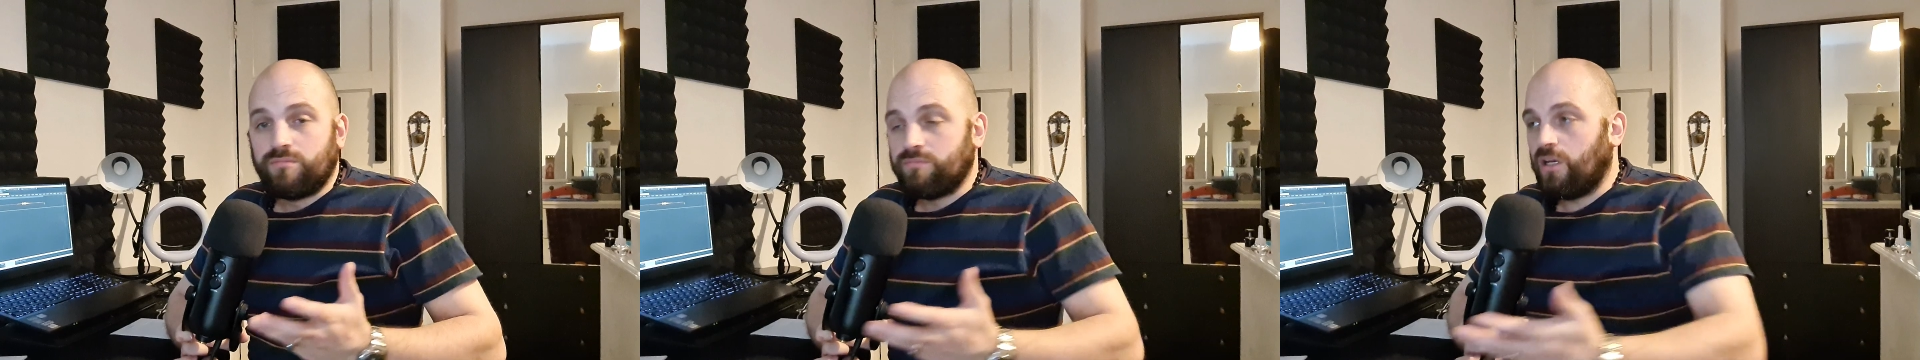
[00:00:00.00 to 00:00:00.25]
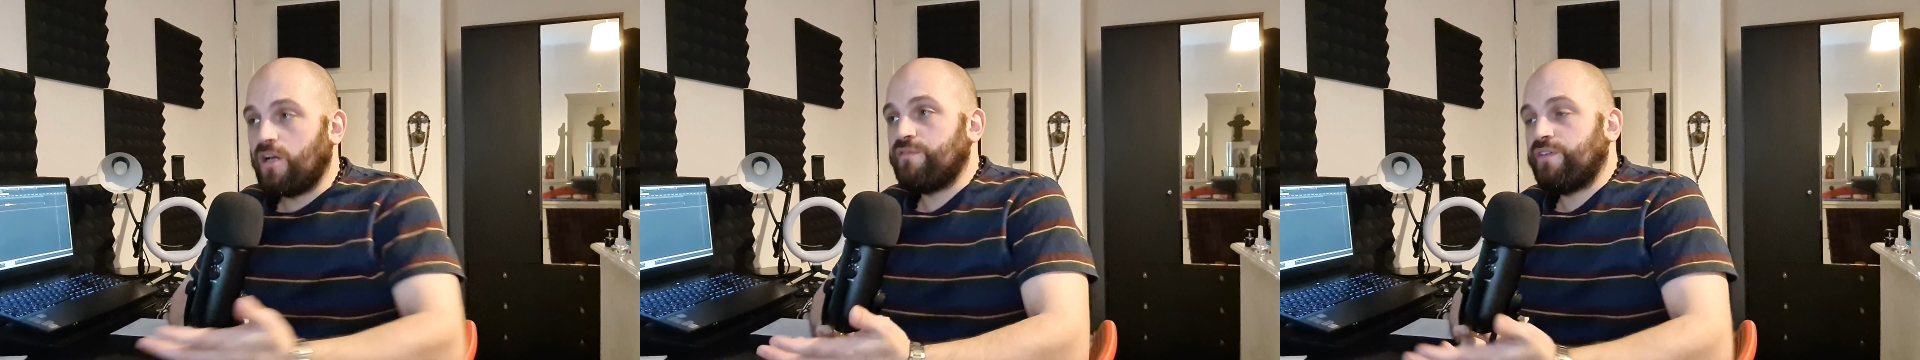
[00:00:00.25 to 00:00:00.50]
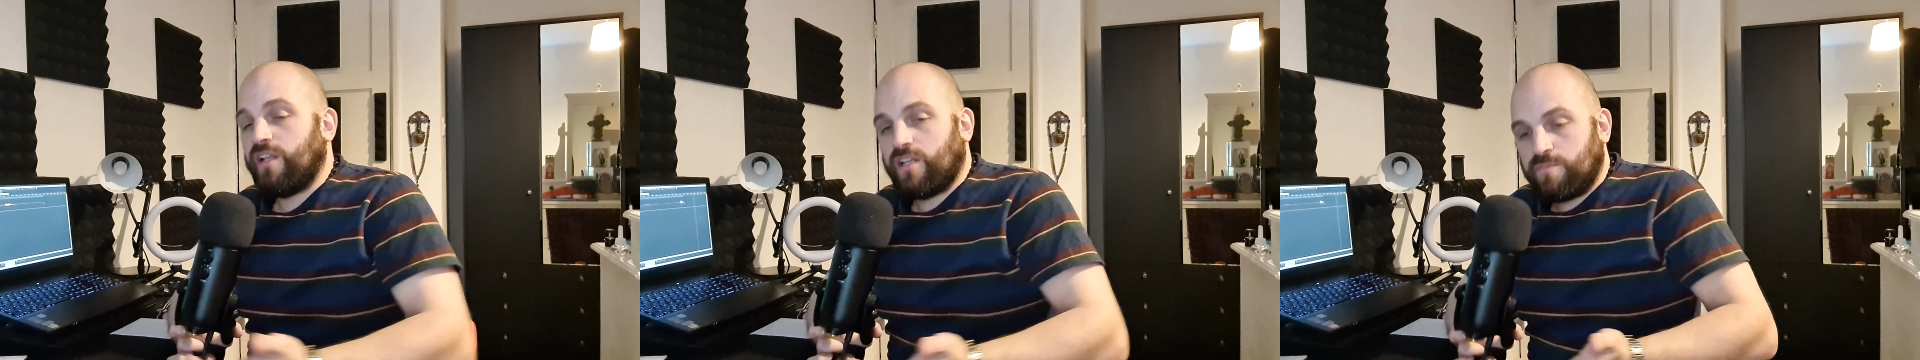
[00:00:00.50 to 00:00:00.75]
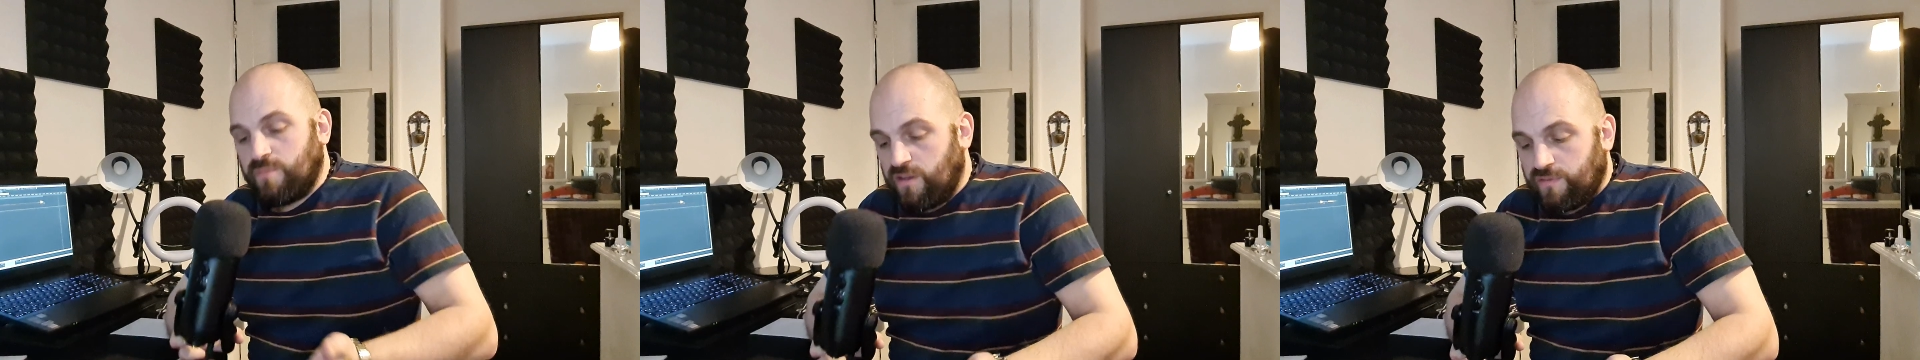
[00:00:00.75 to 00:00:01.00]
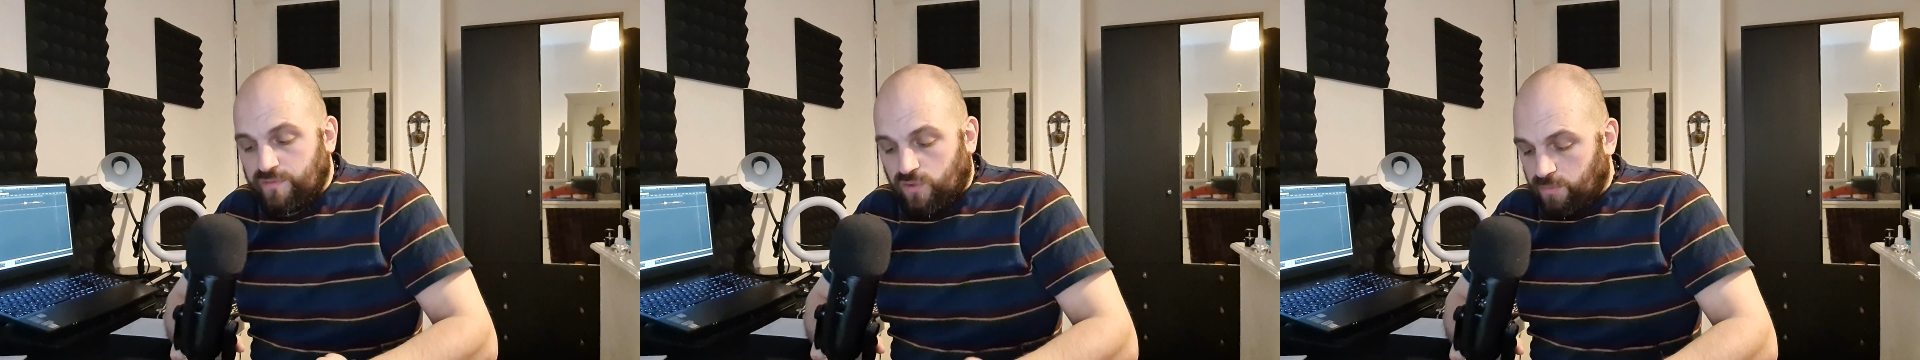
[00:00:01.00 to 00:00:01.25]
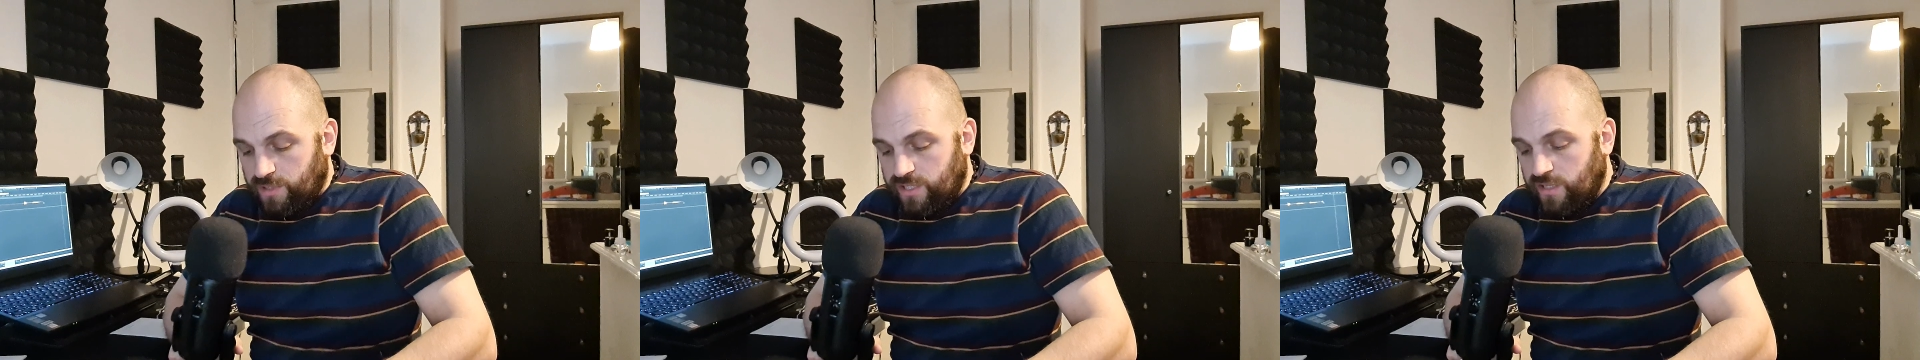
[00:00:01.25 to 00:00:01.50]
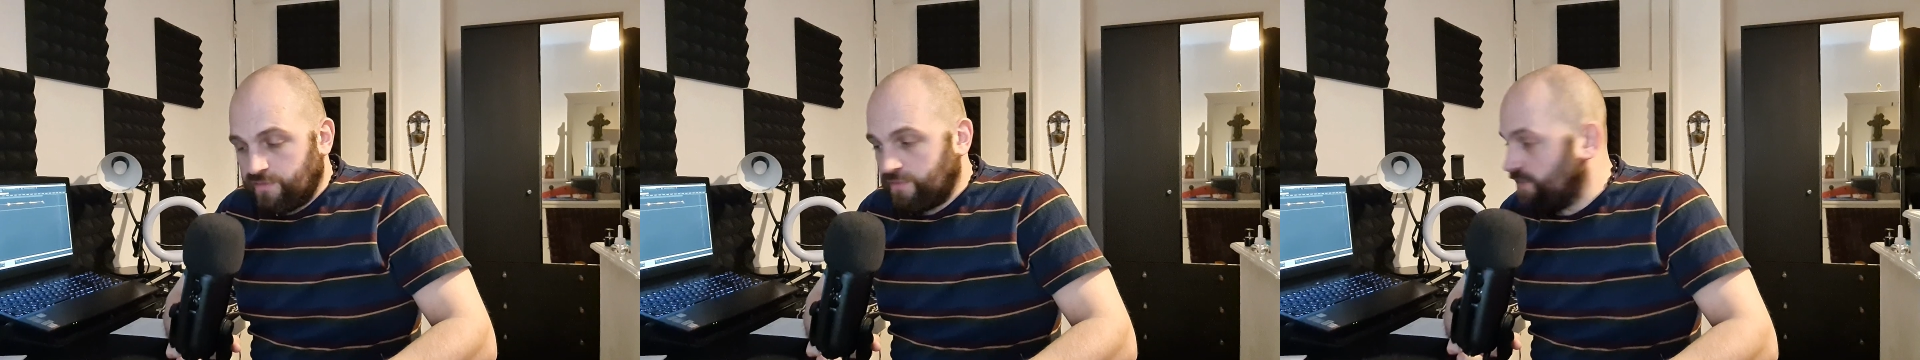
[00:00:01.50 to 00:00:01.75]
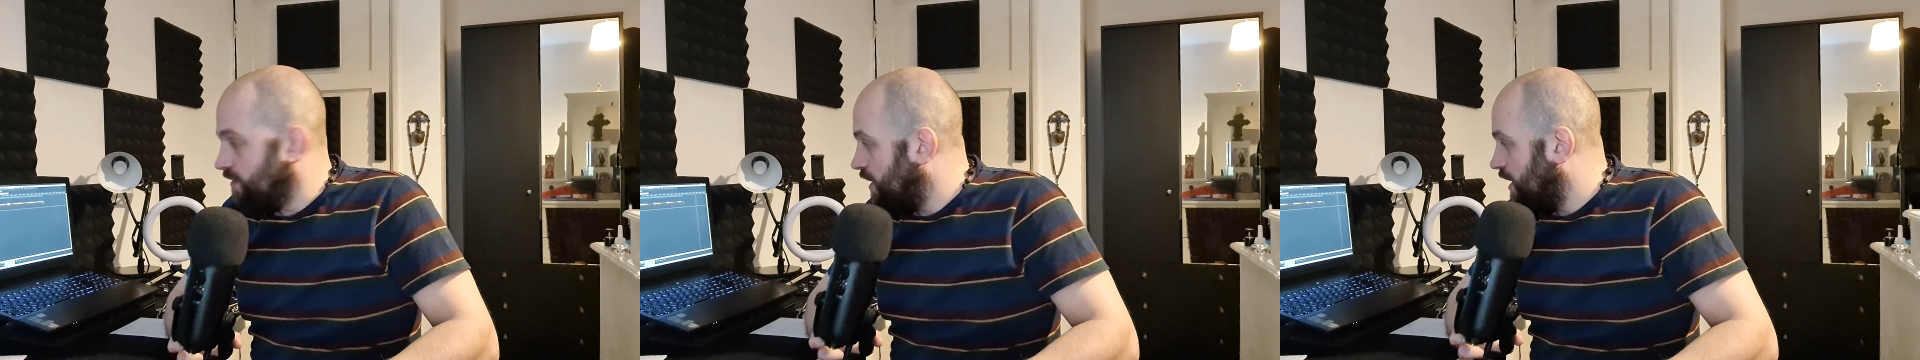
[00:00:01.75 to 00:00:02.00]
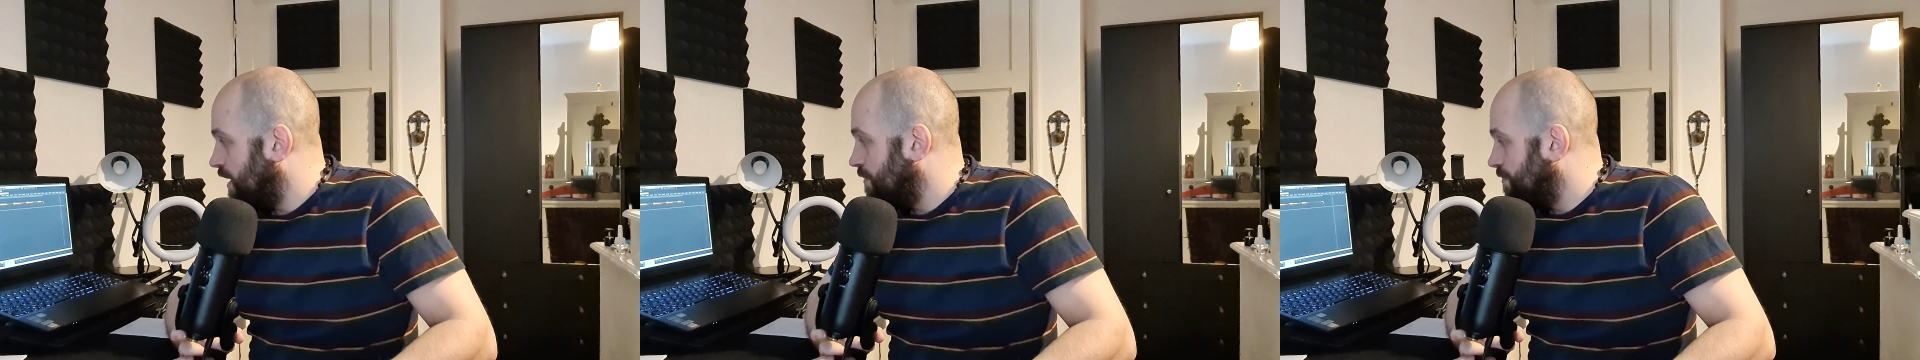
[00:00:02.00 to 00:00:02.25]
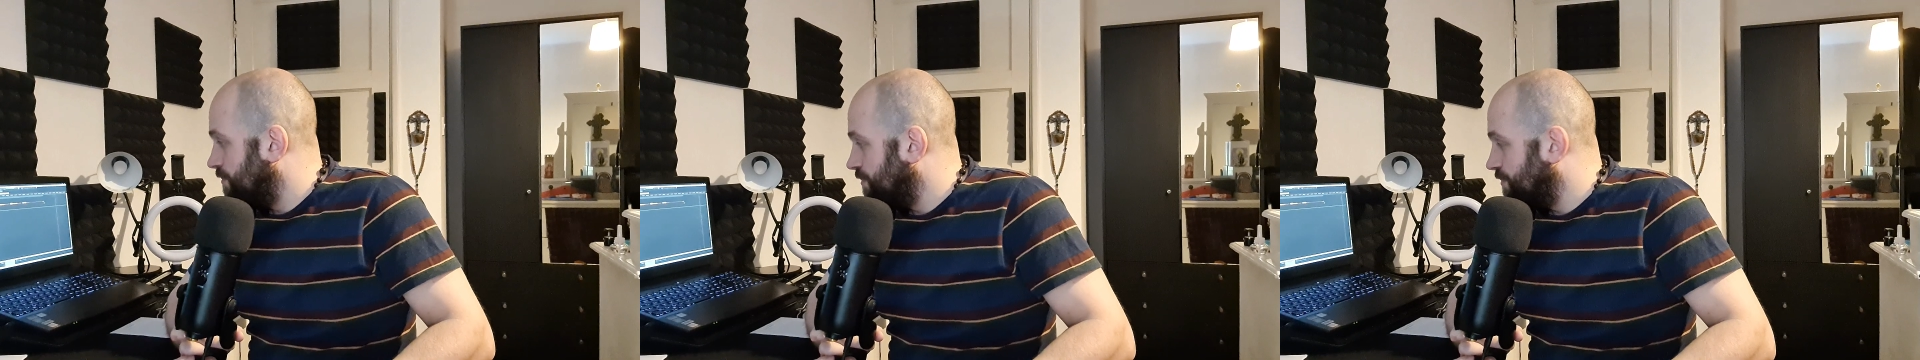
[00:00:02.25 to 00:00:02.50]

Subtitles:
Hopefully that's been informative and